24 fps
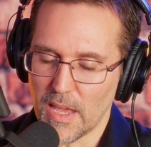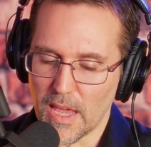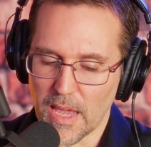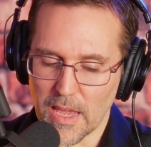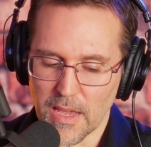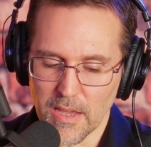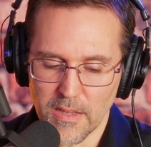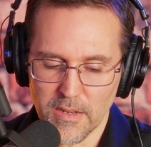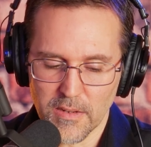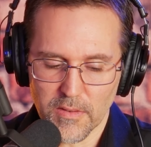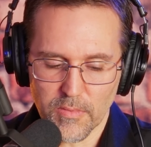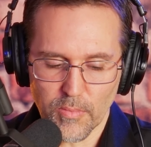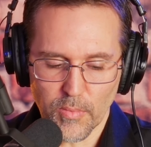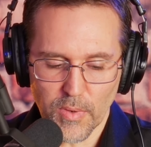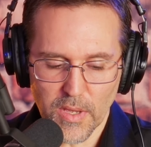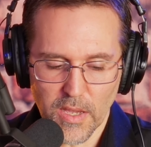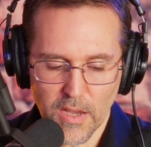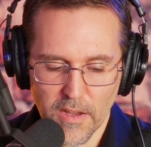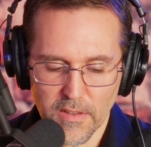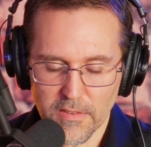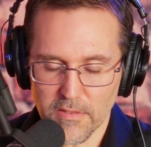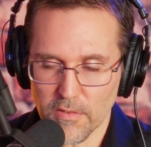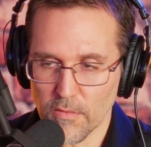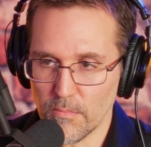And we
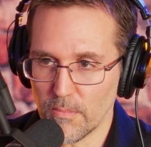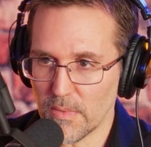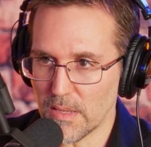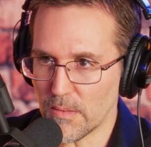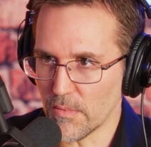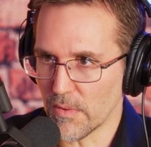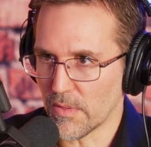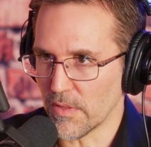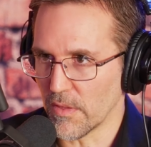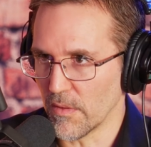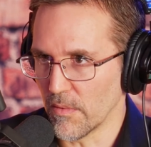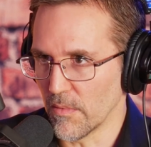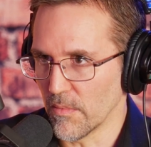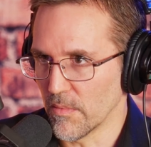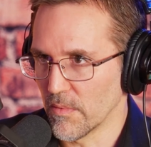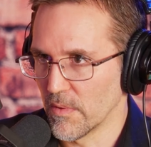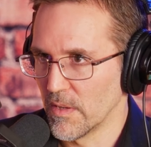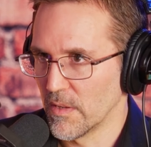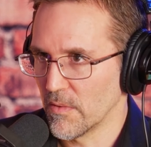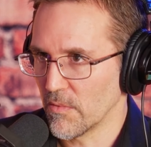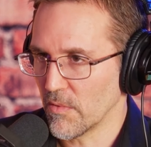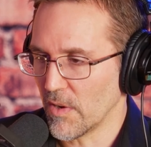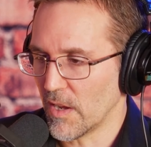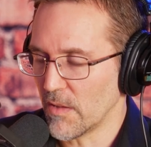also meet with you,
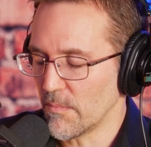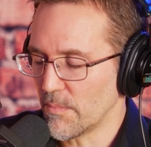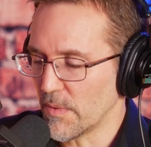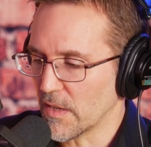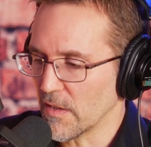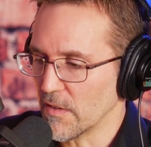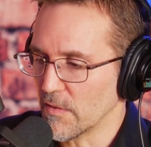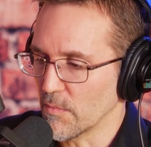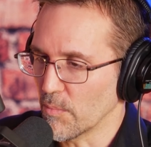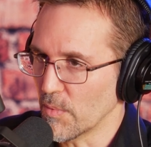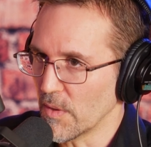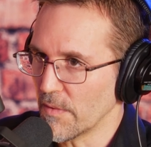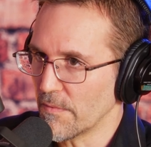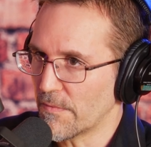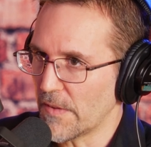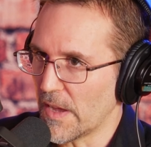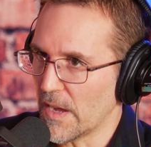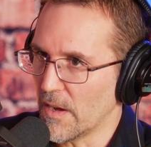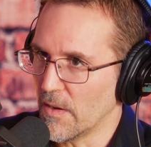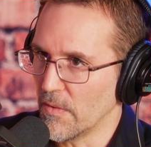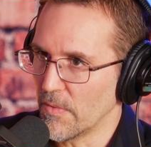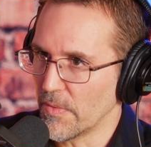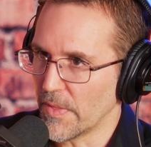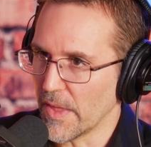right? Because we
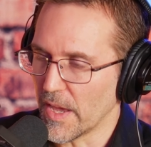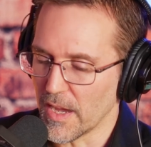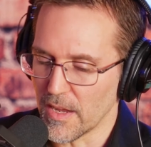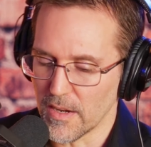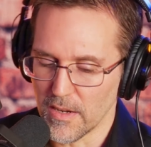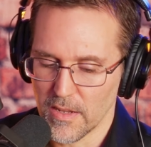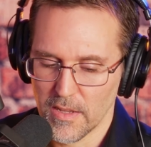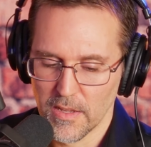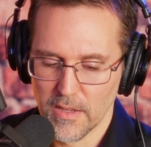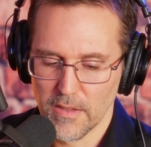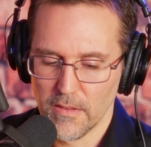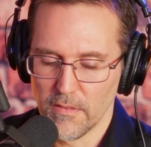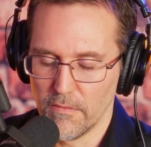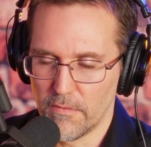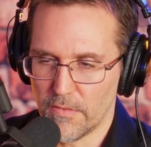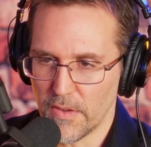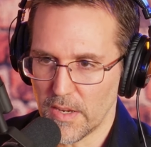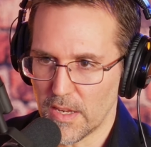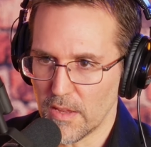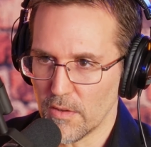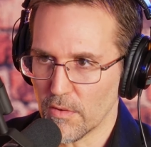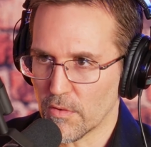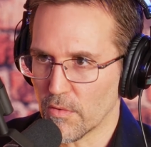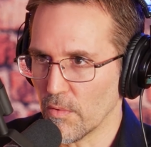found that
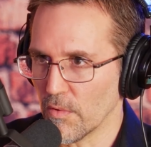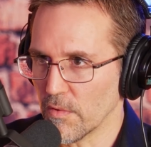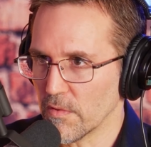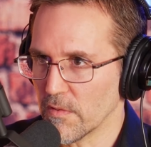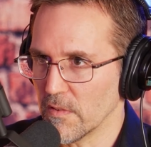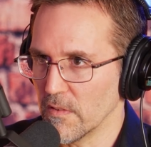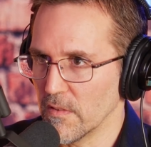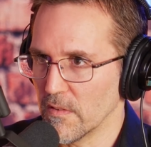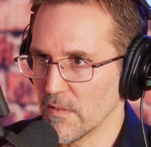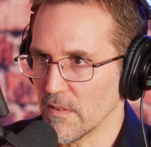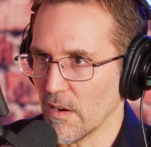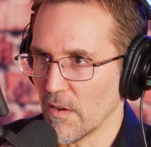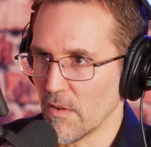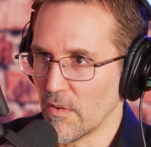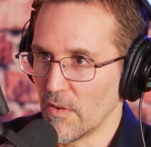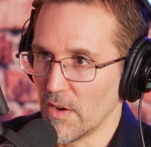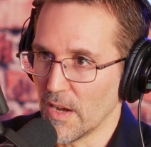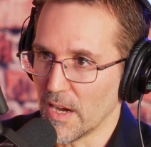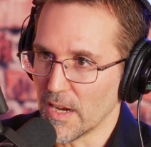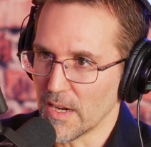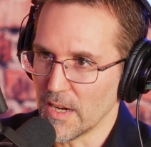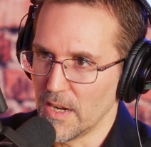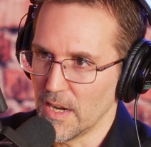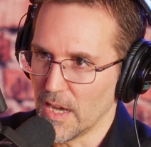video courses are
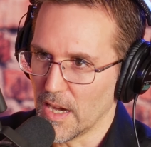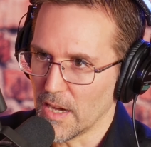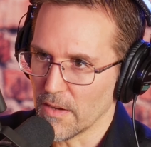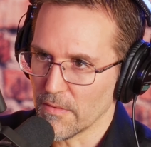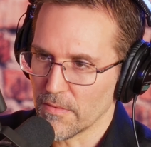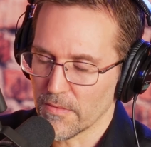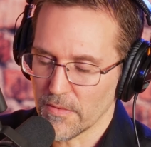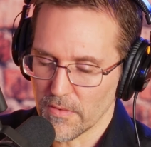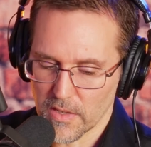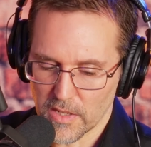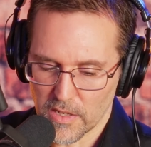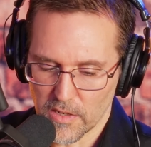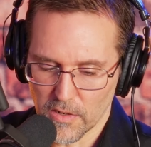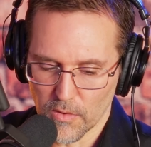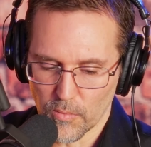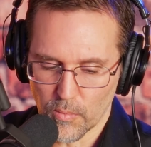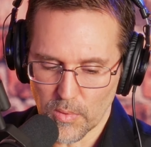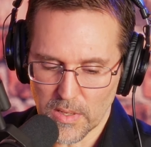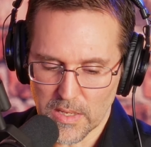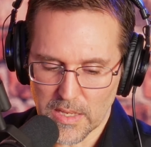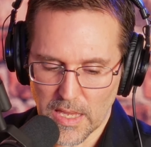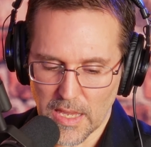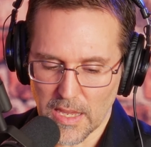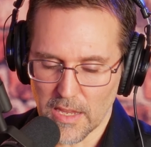not enough. You know,
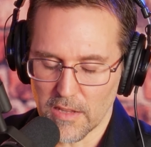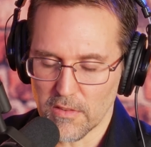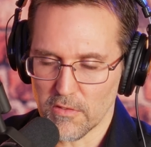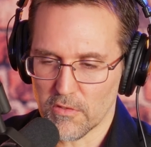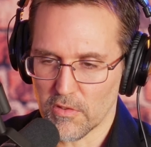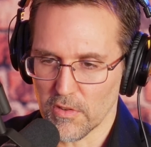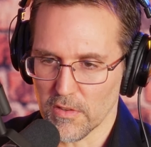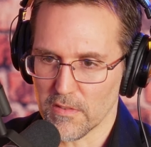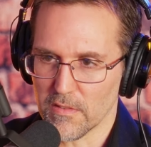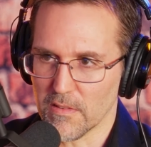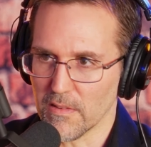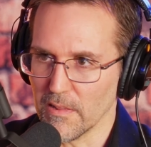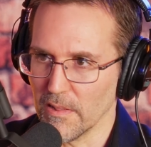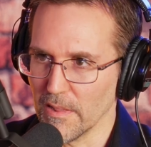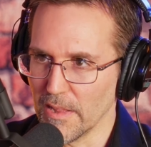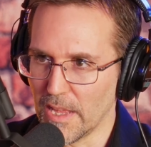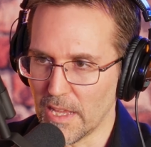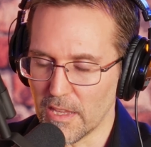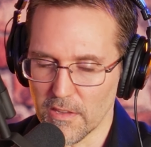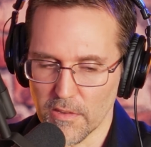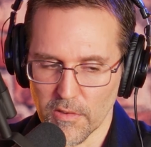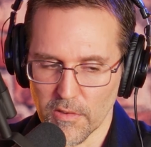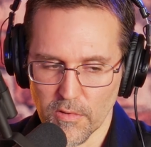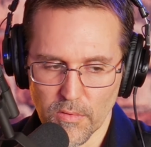we can't just
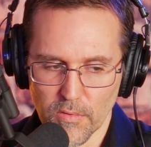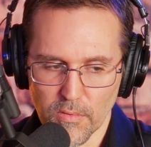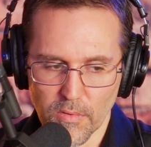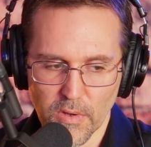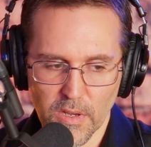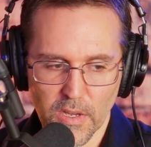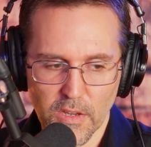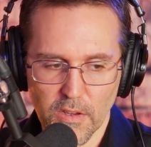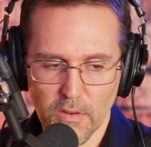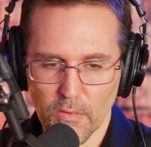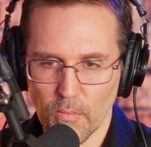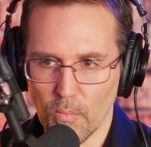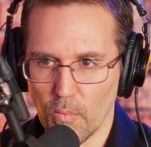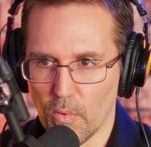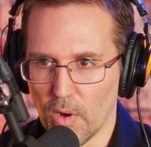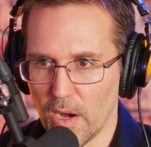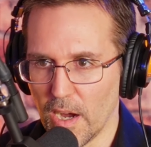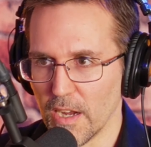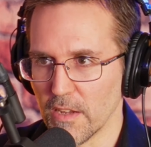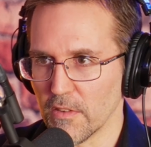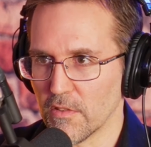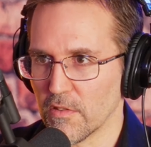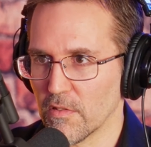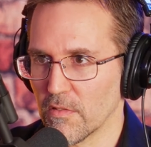let you
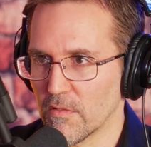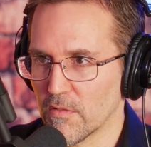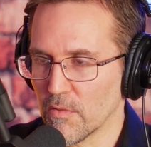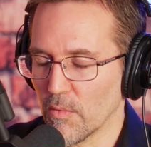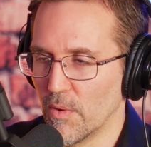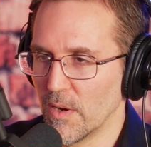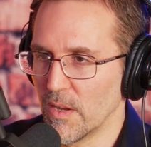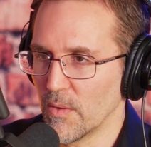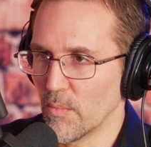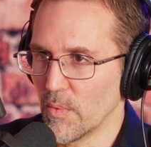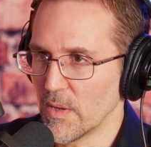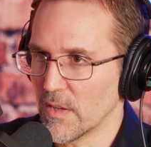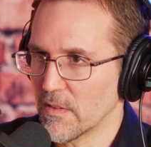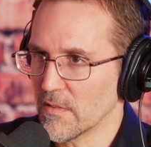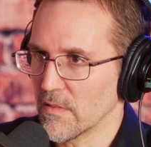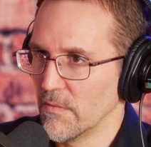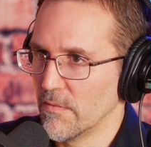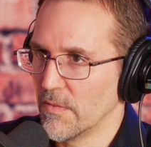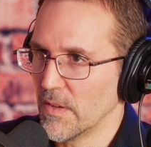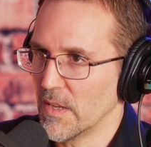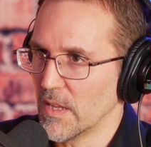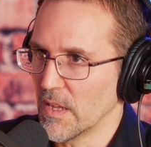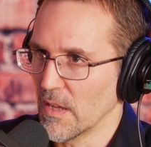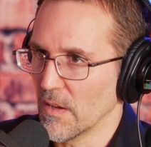watch 20 weeks of video.